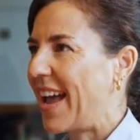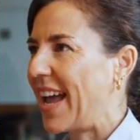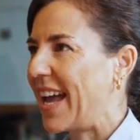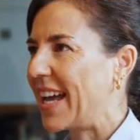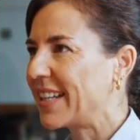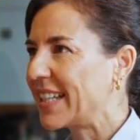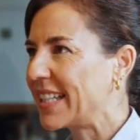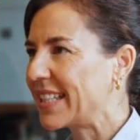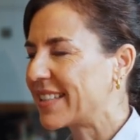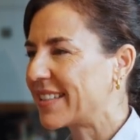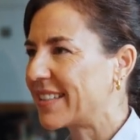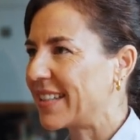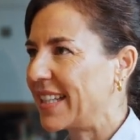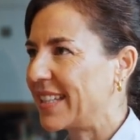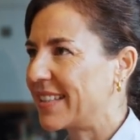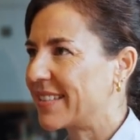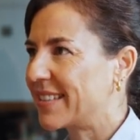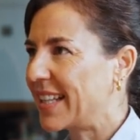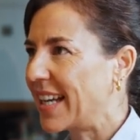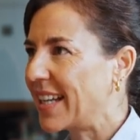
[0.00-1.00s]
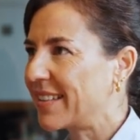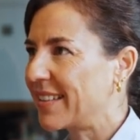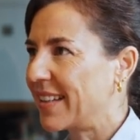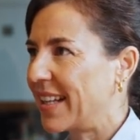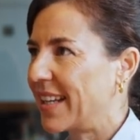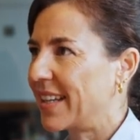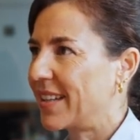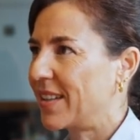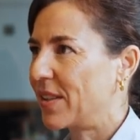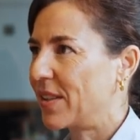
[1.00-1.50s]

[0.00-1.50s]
And it's that, like,